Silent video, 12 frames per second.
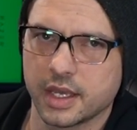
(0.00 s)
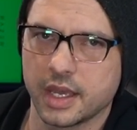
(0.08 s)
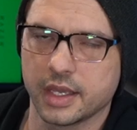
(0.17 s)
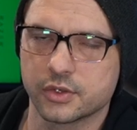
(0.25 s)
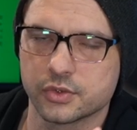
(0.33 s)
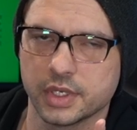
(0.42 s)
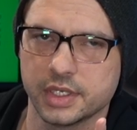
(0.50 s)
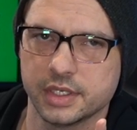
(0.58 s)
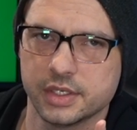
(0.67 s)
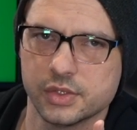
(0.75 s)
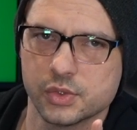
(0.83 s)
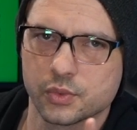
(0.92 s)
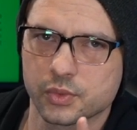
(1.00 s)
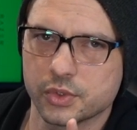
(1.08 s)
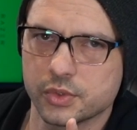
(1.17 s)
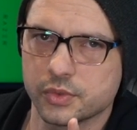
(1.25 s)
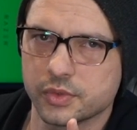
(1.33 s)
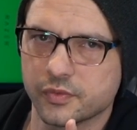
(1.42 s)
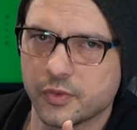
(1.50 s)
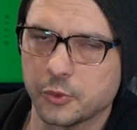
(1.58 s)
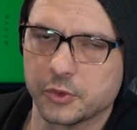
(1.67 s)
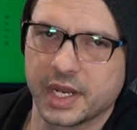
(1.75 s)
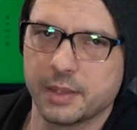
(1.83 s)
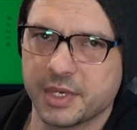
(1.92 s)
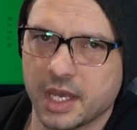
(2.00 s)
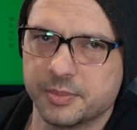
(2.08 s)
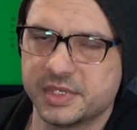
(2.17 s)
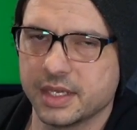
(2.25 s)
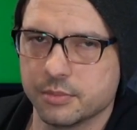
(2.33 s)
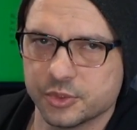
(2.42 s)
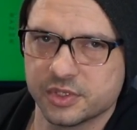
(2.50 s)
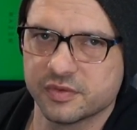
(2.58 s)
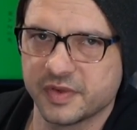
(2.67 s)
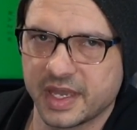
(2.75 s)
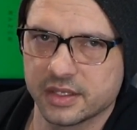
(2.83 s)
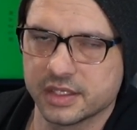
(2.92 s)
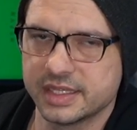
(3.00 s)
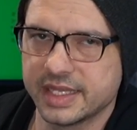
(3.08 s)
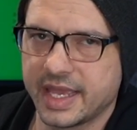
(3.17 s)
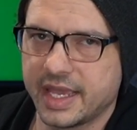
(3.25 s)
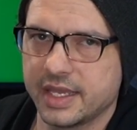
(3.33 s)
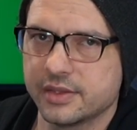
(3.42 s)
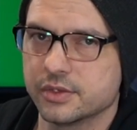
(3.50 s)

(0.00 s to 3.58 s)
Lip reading: I created in the root the folder named update, put the file in that.